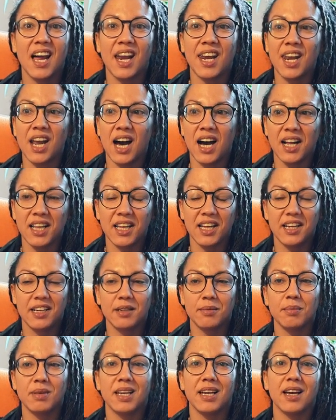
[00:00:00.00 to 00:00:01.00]
not
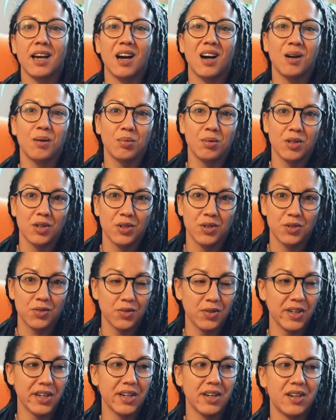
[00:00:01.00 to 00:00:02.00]
letting me upload
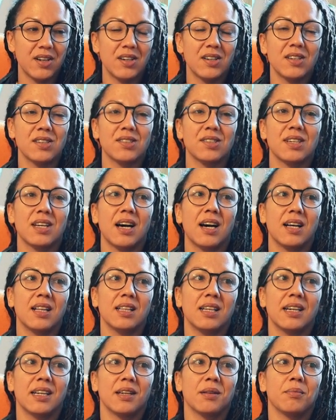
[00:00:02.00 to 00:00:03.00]
reels, not
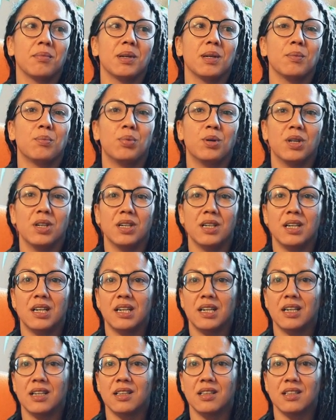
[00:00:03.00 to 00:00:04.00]
letting me
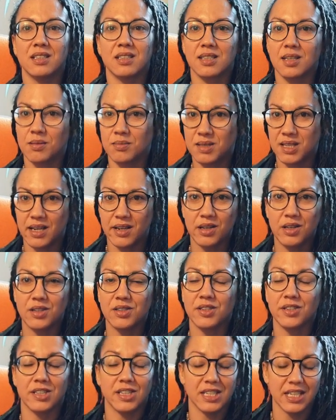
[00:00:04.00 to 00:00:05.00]
put the subtitles
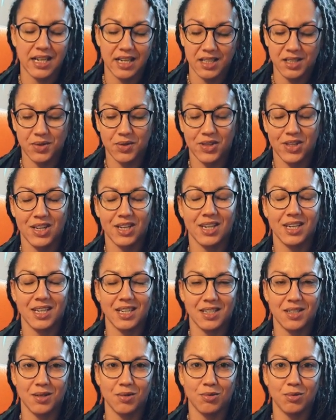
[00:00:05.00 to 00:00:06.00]
or the text where they
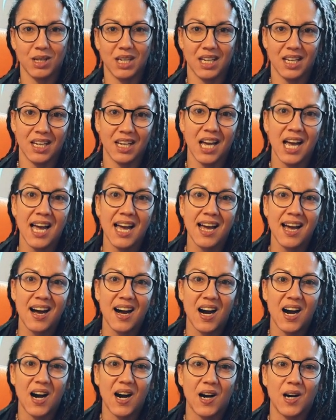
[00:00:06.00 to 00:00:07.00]
need to be.
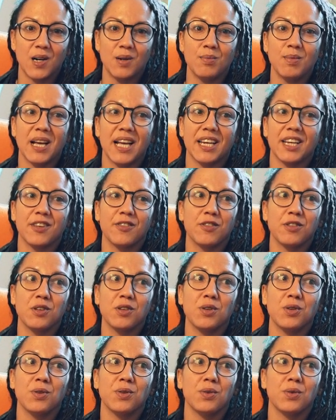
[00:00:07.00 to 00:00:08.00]
And if
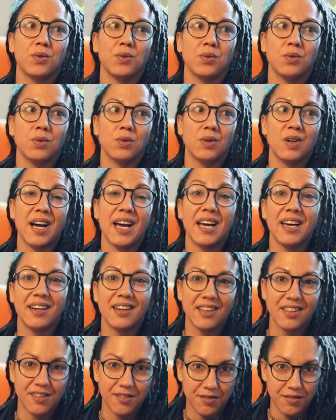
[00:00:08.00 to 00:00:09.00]
you
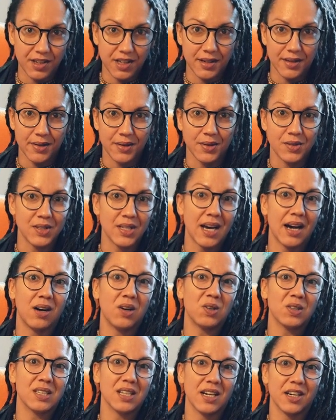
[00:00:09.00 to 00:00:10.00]
edit the videos
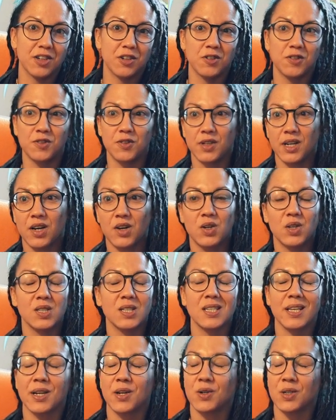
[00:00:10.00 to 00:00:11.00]
outside of Reels,
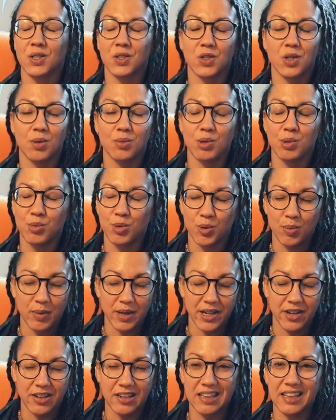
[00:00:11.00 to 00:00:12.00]
like on Adobe
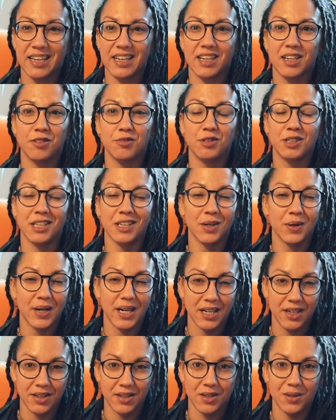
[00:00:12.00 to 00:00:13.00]
Premiere, like a video
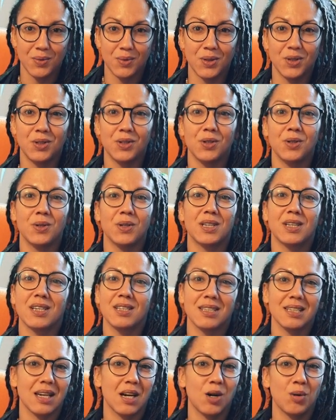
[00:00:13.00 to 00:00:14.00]
editor will do, it
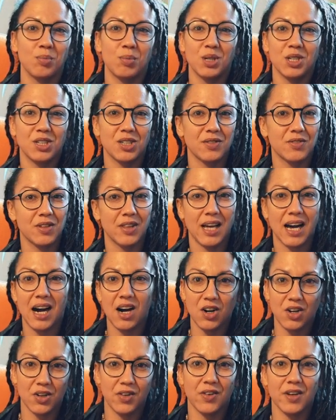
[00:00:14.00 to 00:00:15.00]
doesn't help push it for the
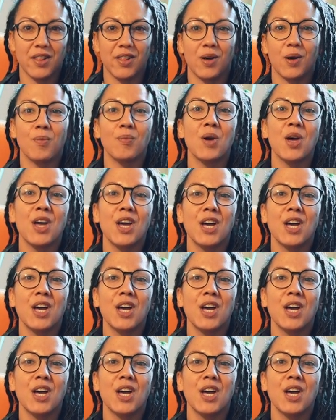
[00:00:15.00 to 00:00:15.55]
algorithm.